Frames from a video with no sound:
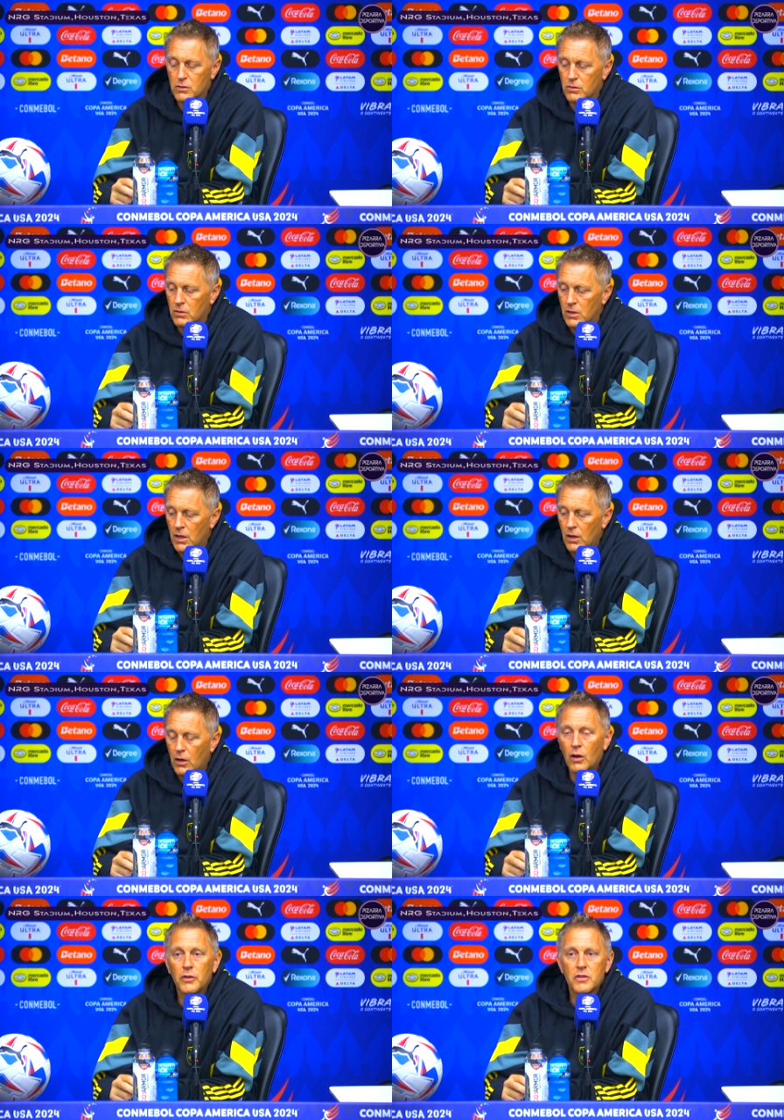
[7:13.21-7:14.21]
So
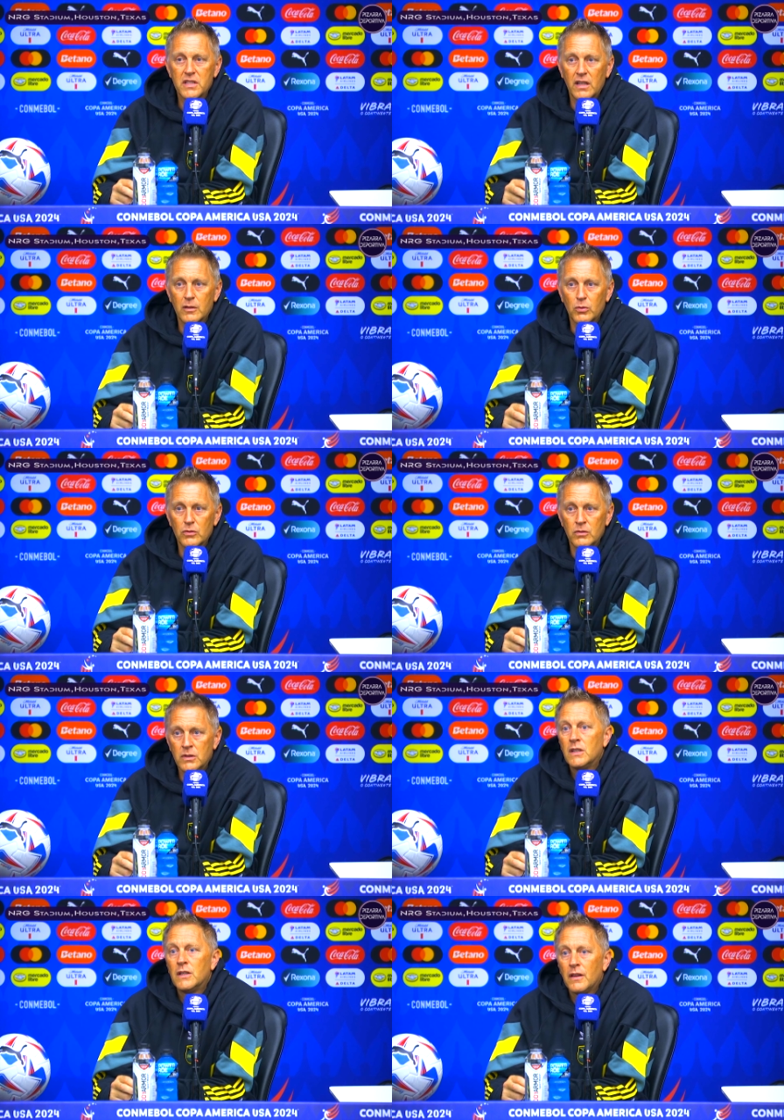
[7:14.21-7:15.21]
understandable
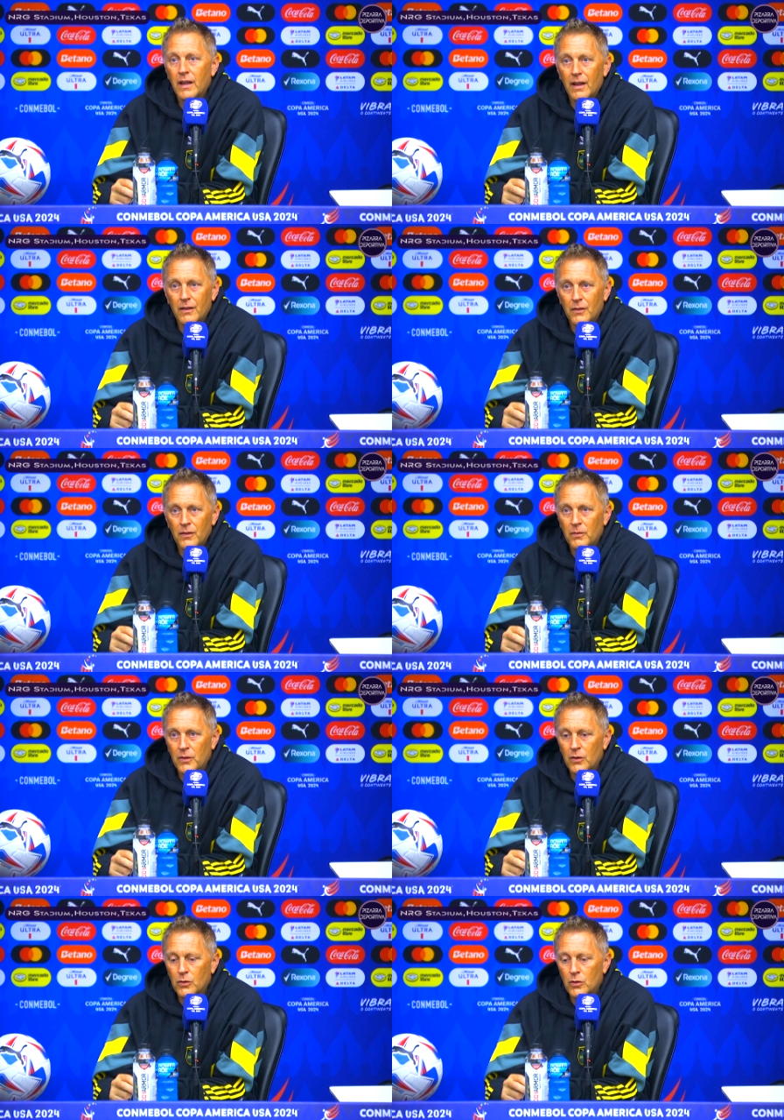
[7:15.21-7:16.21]
that
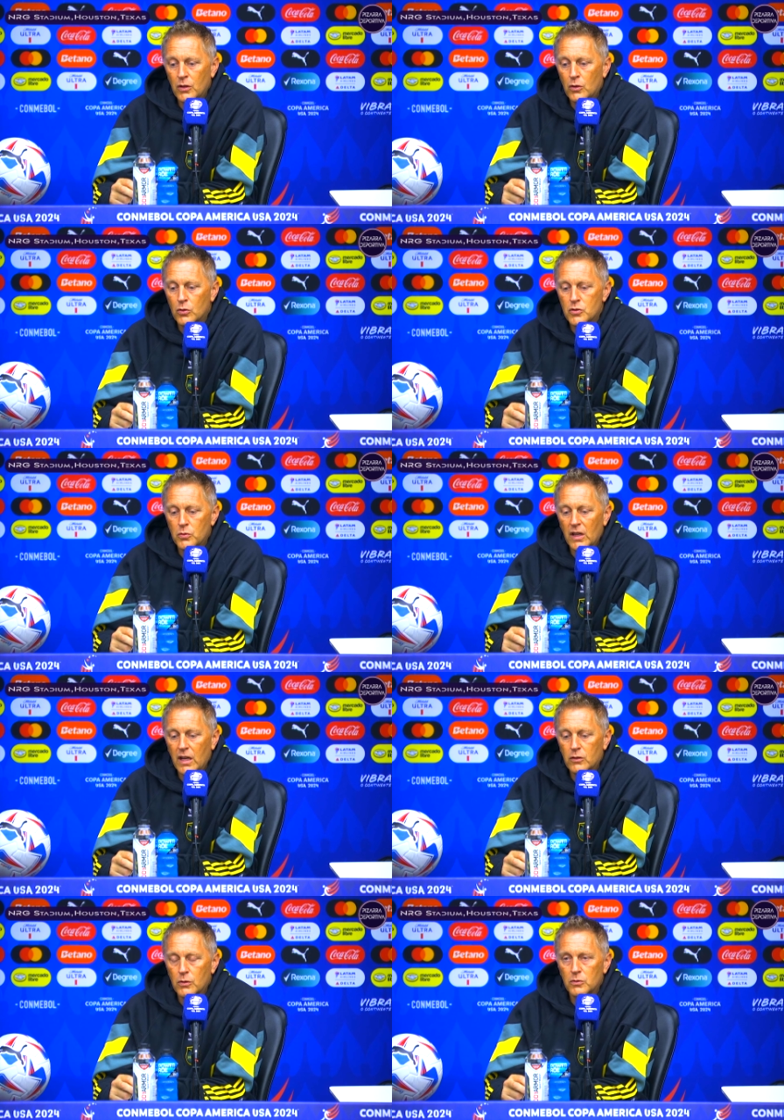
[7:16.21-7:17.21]
the, the coach would
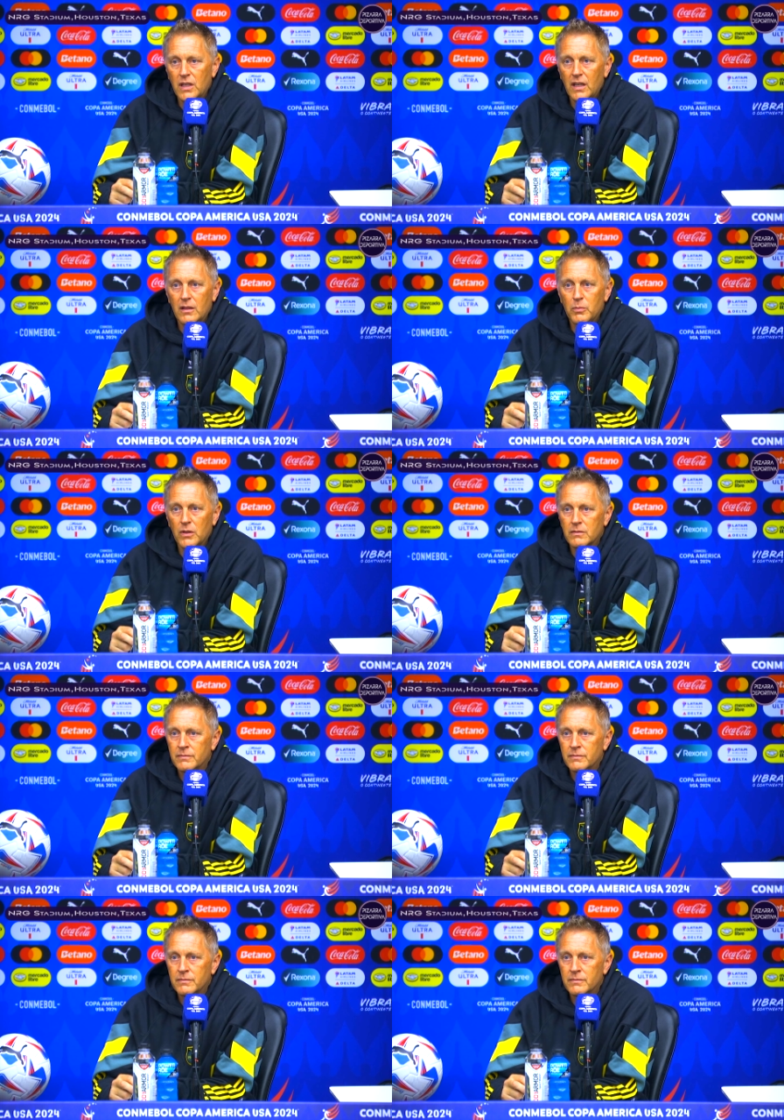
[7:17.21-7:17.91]
like to rotate, but